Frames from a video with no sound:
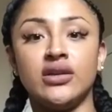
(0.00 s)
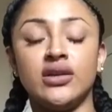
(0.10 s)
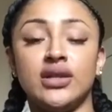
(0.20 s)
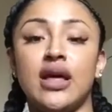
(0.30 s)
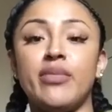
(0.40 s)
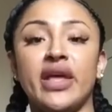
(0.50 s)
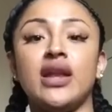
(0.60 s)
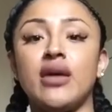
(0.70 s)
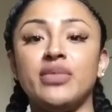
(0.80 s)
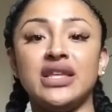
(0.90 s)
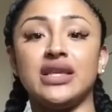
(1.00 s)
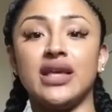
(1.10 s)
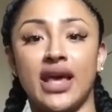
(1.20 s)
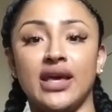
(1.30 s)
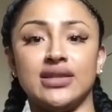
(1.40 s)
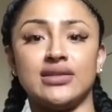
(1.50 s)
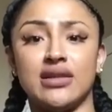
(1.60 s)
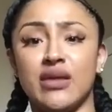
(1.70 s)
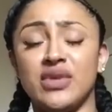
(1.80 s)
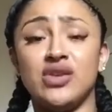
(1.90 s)
That may not be the case.
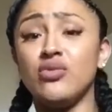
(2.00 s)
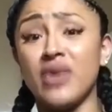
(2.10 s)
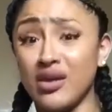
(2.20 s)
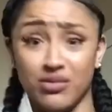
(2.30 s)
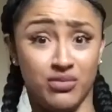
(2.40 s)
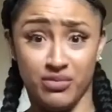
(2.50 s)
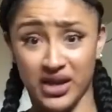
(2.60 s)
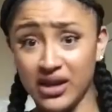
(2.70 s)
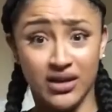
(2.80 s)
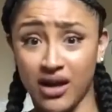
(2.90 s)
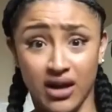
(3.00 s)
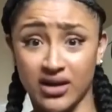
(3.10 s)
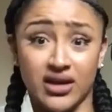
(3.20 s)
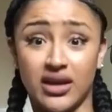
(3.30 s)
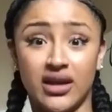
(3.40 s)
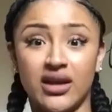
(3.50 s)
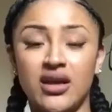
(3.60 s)
I mean, you may be not good,